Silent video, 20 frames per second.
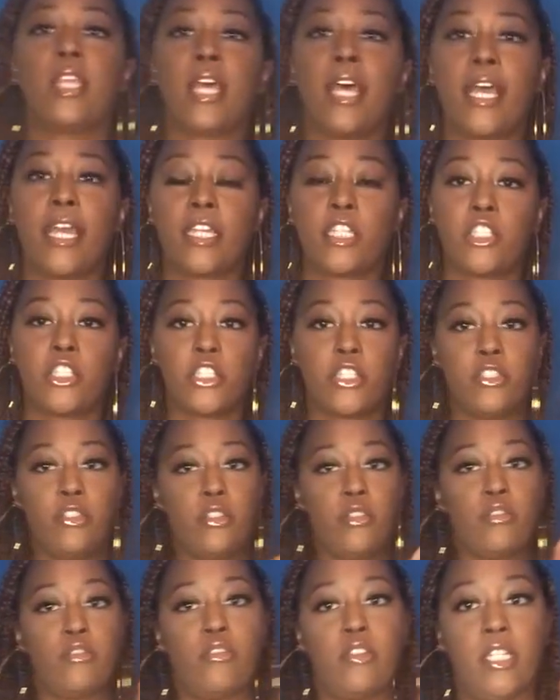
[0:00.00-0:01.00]
I
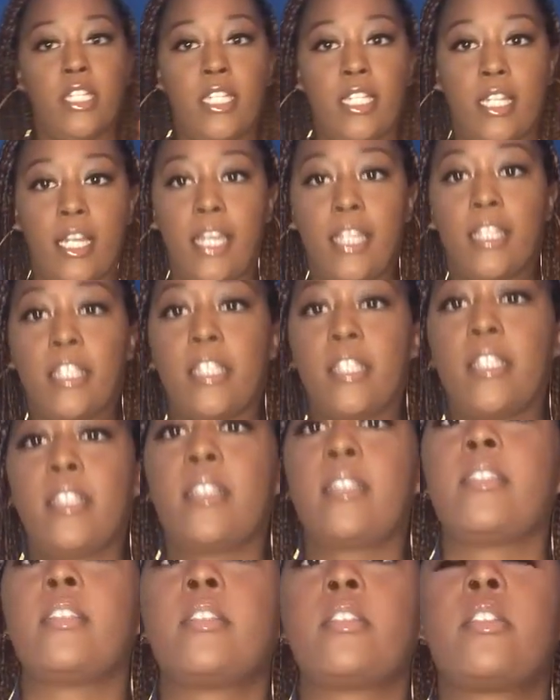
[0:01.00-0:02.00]
actually really like this.
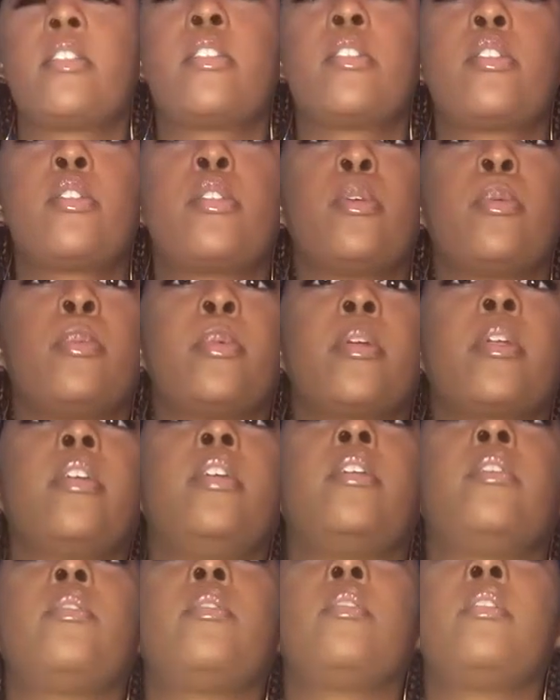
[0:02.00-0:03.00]
This is super
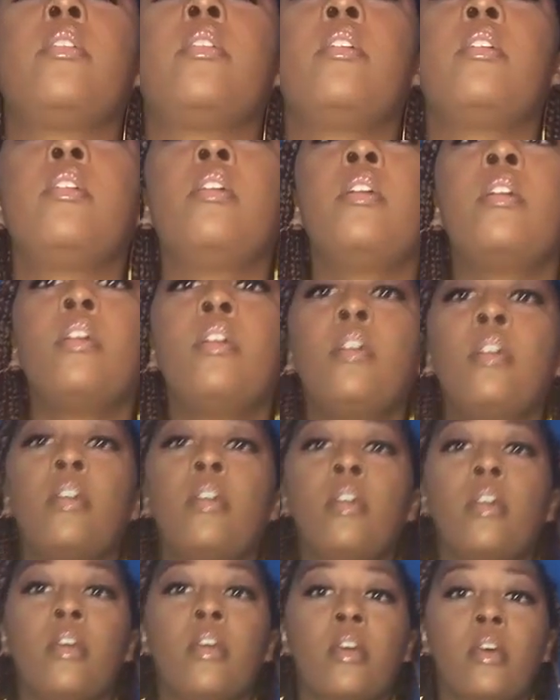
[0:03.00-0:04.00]
cute.
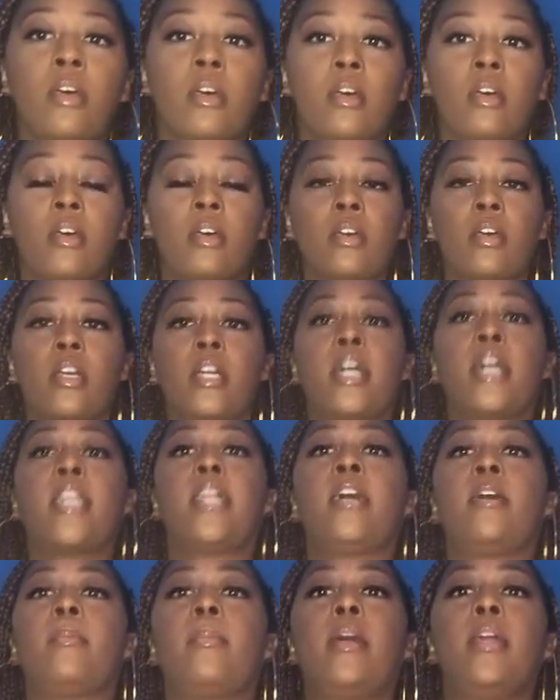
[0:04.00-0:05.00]

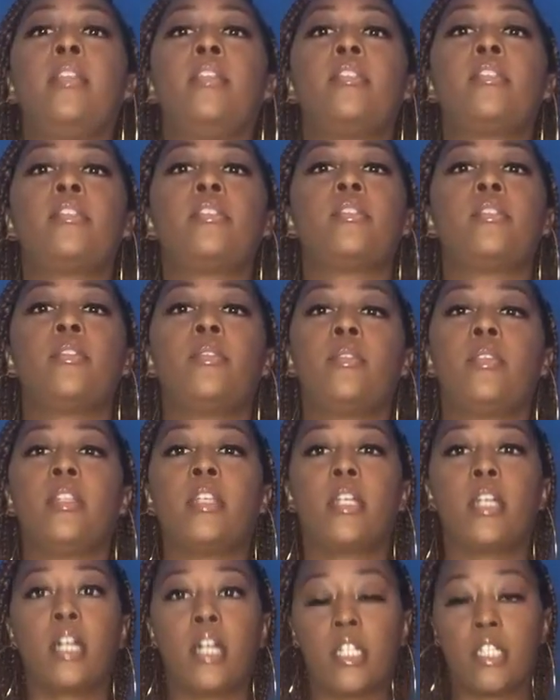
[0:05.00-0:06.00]
Cut out bathing suit.
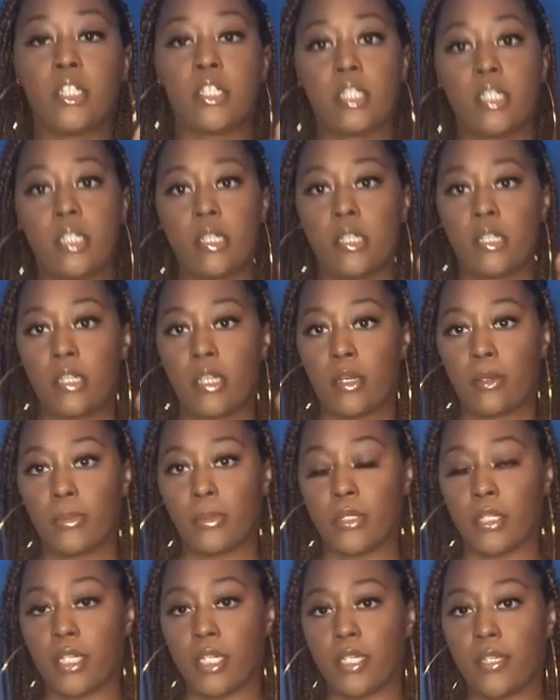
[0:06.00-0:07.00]
The color is so
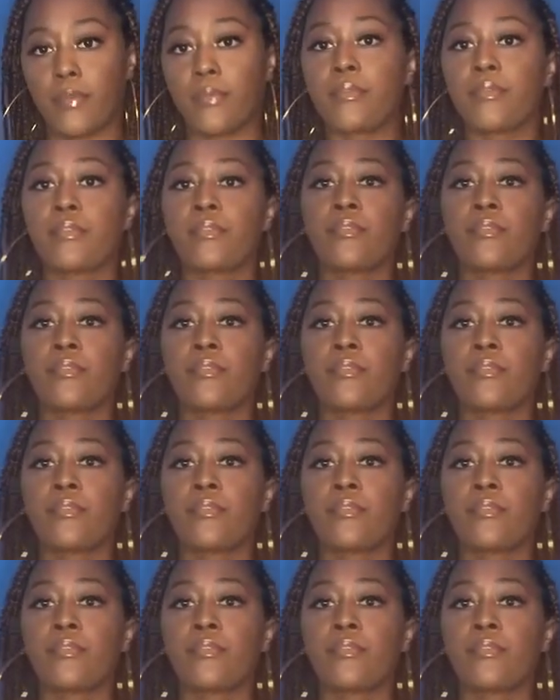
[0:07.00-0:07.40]
pretty.